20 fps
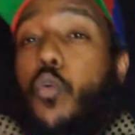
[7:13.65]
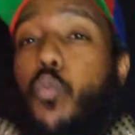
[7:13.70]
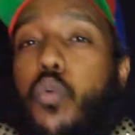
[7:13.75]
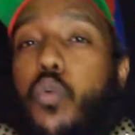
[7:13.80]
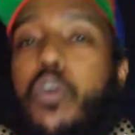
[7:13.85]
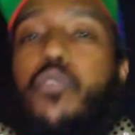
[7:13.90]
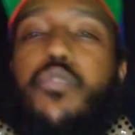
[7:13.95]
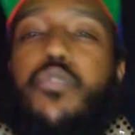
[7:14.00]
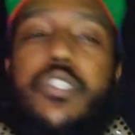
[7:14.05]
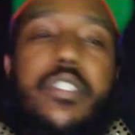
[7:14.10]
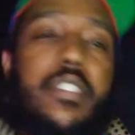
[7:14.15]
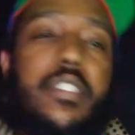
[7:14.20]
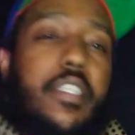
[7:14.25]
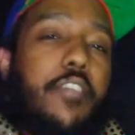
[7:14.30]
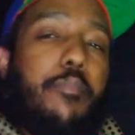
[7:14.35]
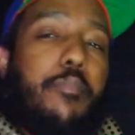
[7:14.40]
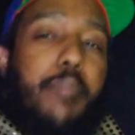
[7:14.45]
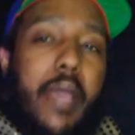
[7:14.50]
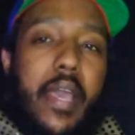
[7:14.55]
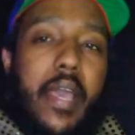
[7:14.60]
will
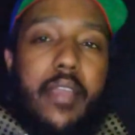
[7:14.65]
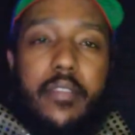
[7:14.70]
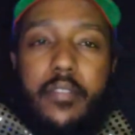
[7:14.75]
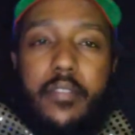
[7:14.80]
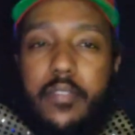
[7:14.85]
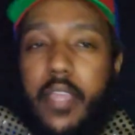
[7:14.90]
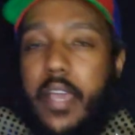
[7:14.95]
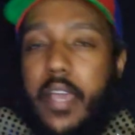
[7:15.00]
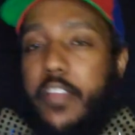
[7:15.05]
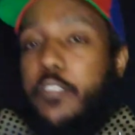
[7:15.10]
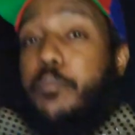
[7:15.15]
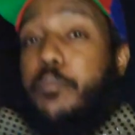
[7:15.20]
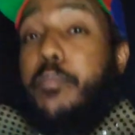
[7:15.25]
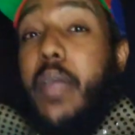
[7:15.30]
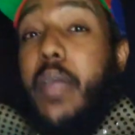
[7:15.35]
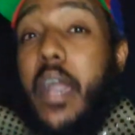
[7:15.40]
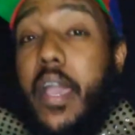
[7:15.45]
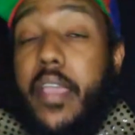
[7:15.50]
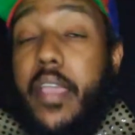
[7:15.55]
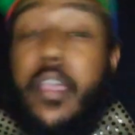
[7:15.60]
receive patent status
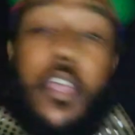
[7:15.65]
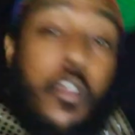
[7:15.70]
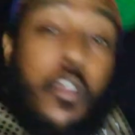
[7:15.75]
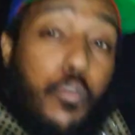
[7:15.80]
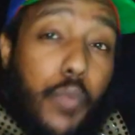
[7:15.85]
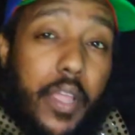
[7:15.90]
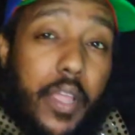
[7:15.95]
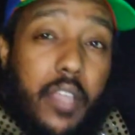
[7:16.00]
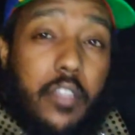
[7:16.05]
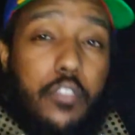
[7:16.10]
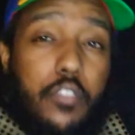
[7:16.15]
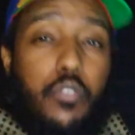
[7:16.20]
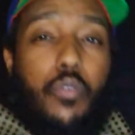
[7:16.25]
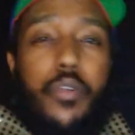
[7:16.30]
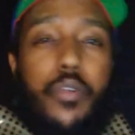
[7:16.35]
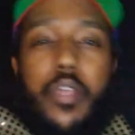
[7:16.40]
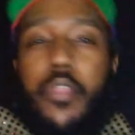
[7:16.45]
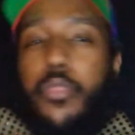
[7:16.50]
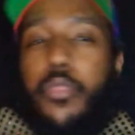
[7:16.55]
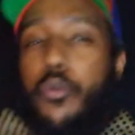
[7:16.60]
by
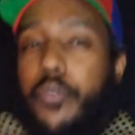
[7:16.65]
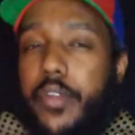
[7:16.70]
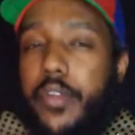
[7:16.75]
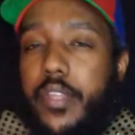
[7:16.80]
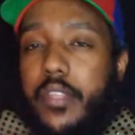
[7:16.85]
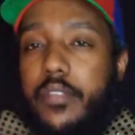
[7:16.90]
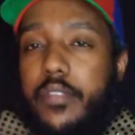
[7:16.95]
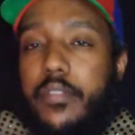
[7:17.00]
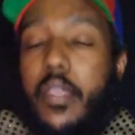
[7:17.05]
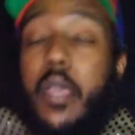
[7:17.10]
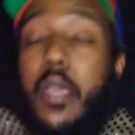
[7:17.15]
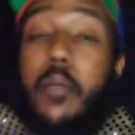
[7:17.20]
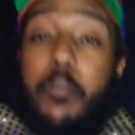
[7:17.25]
regulatory authorities.